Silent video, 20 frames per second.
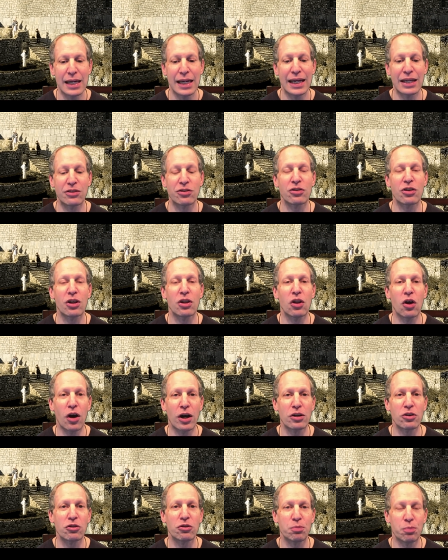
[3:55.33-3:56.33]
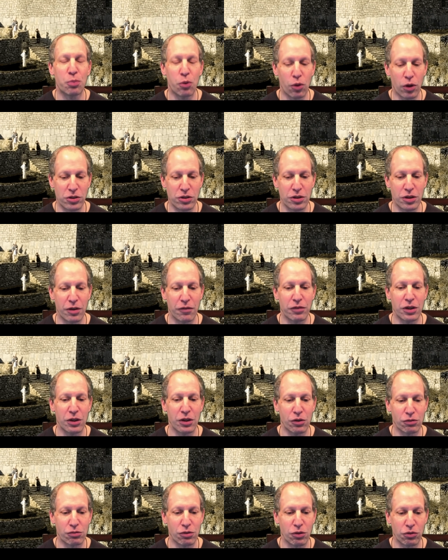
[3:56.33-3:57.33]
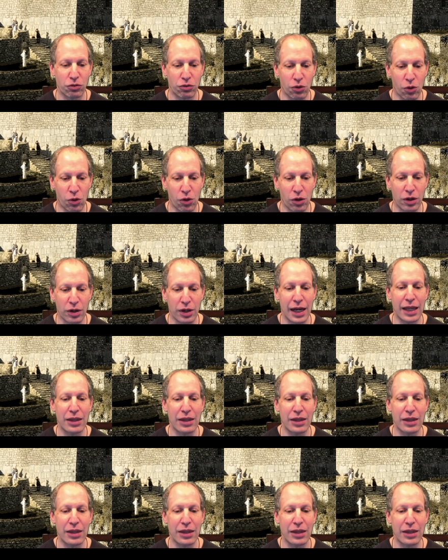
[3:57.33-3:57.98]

It's the largest portion of the overall score.